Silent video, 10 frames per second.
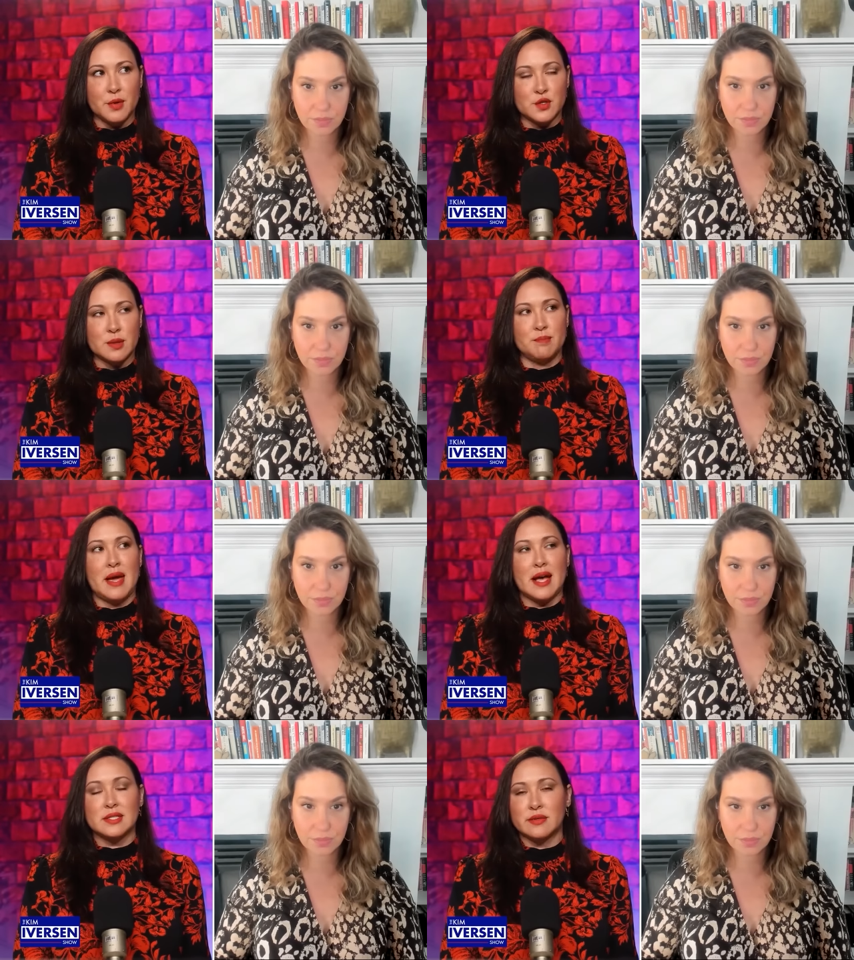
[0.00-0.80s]
Speaker 1: there's a
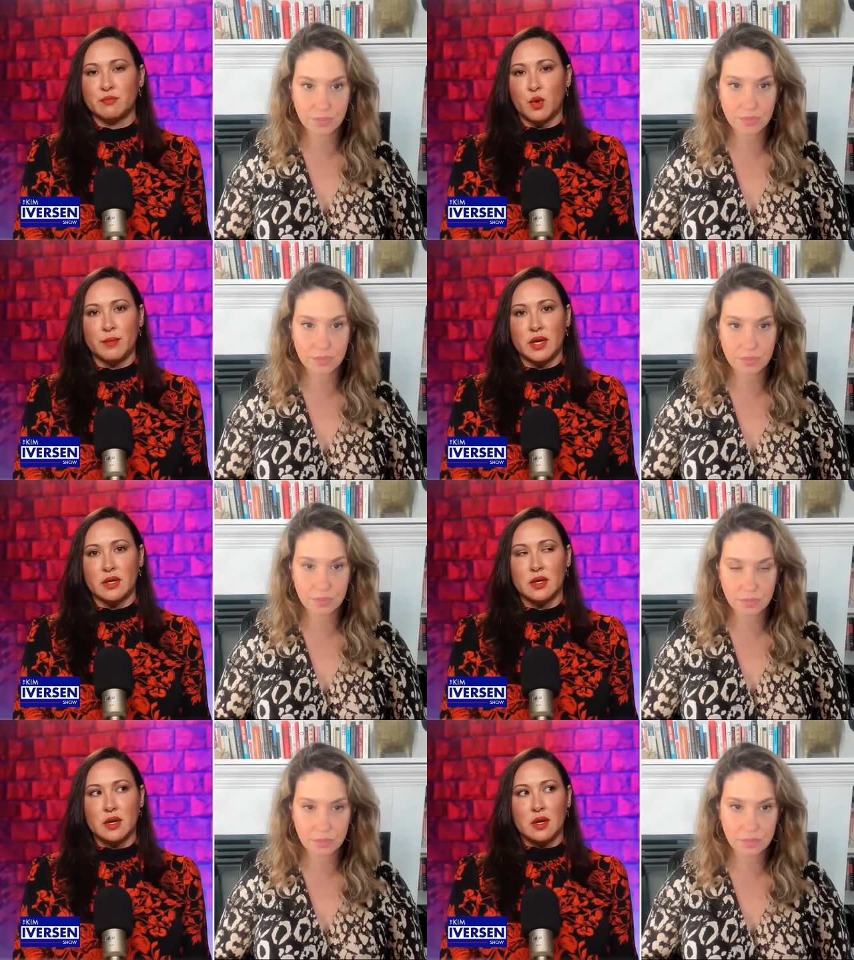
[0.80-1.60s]
massive
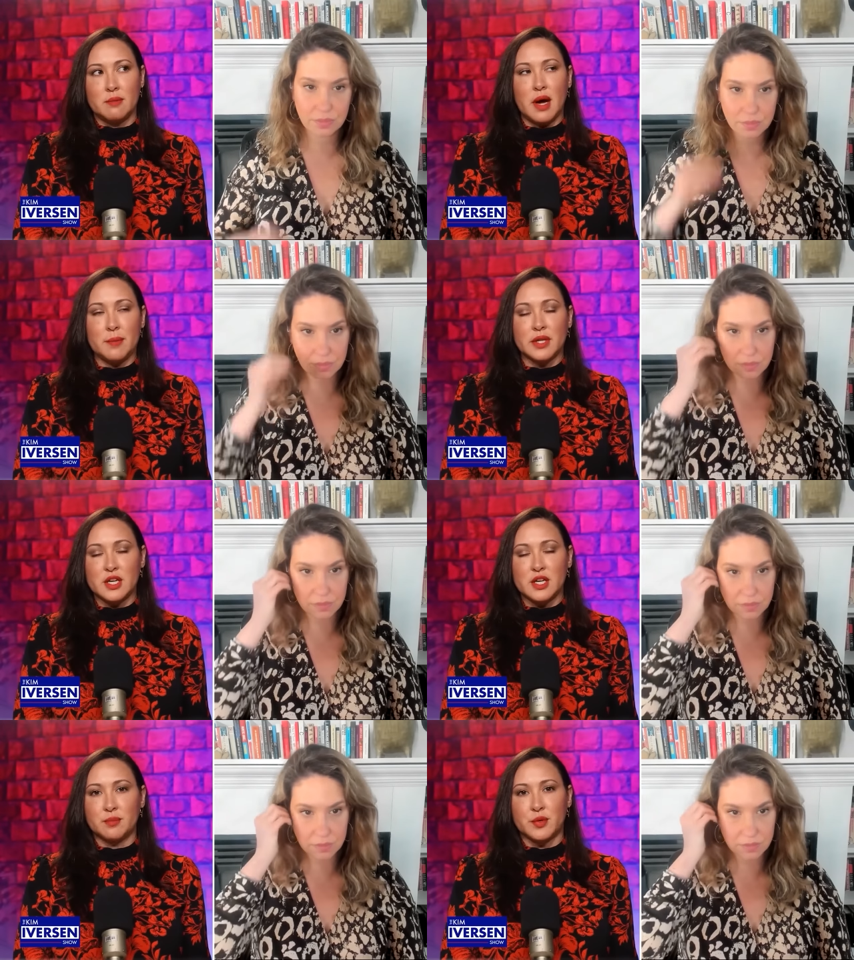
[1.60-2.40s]
mormon
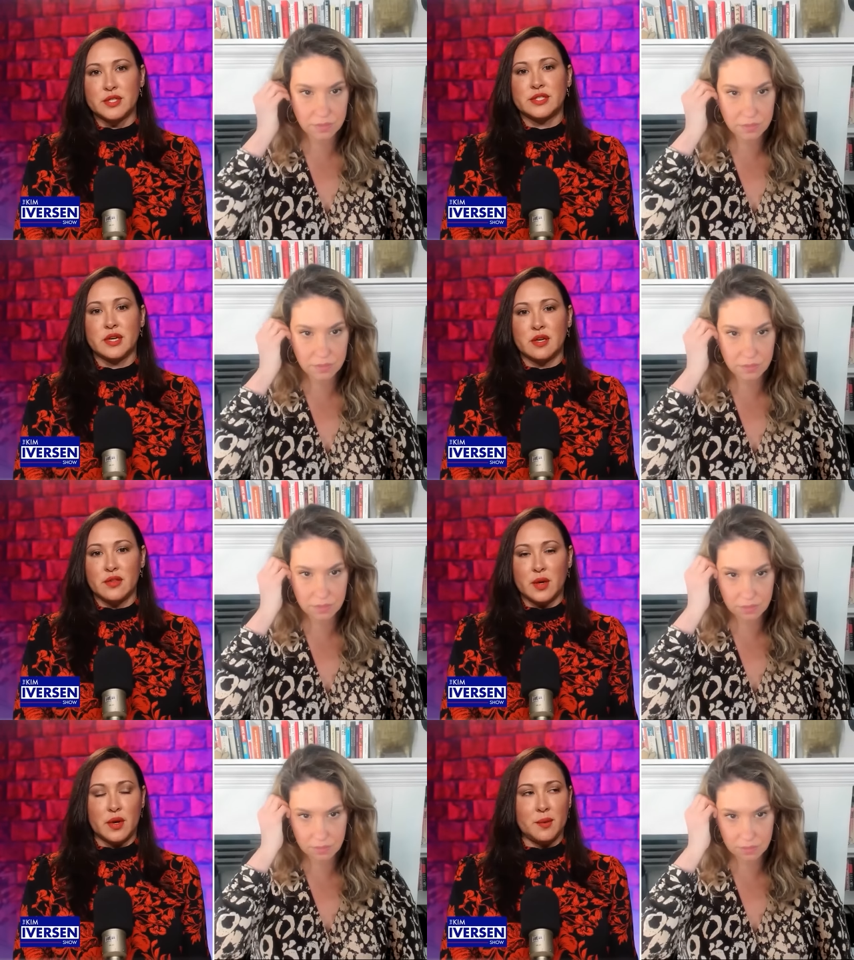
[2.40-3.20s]
population in brazil
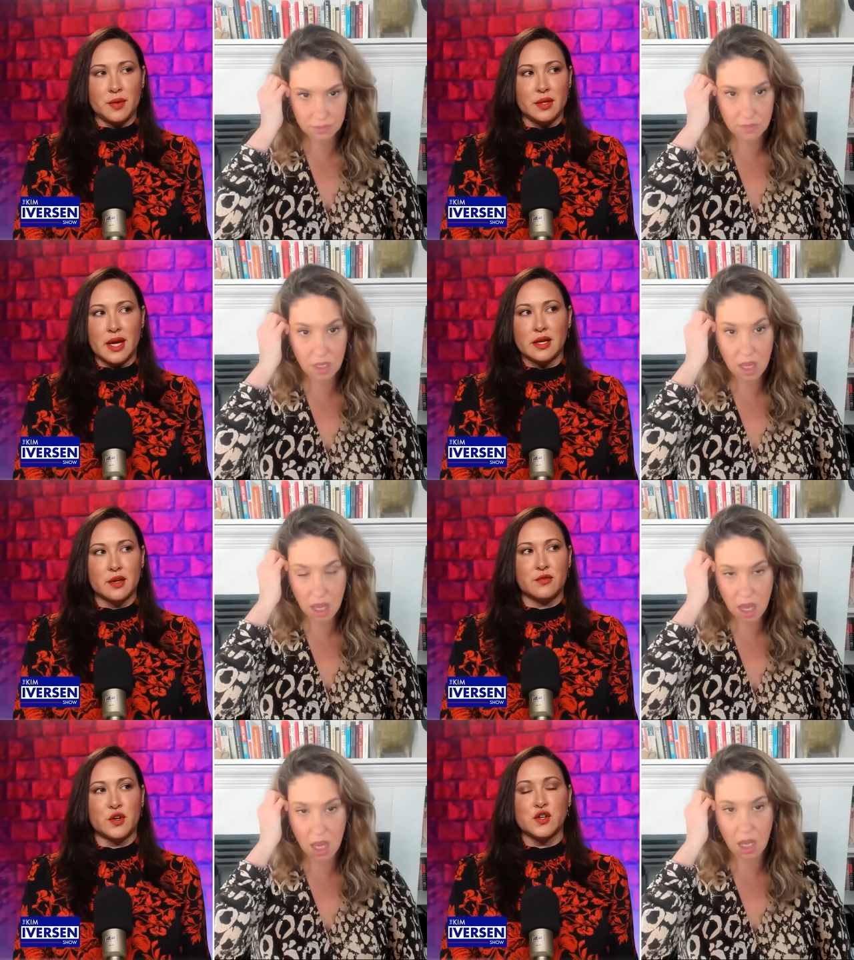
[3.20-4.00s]
they were able to like oh,
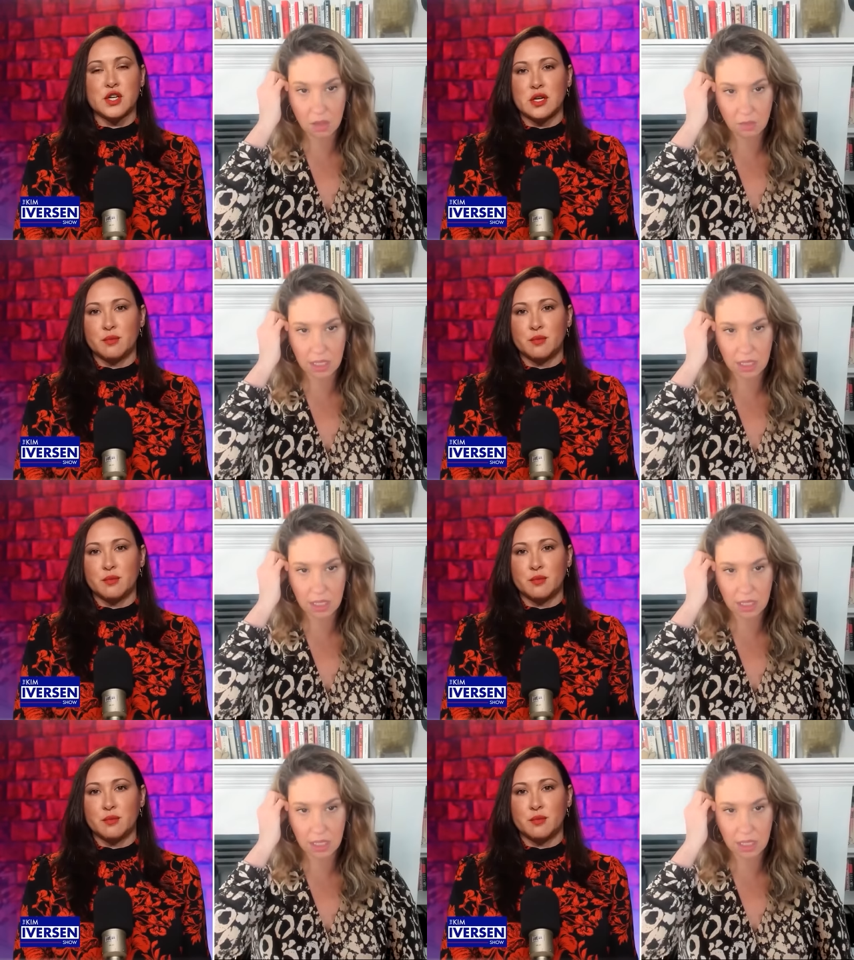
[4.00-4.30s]
conversion oh, right.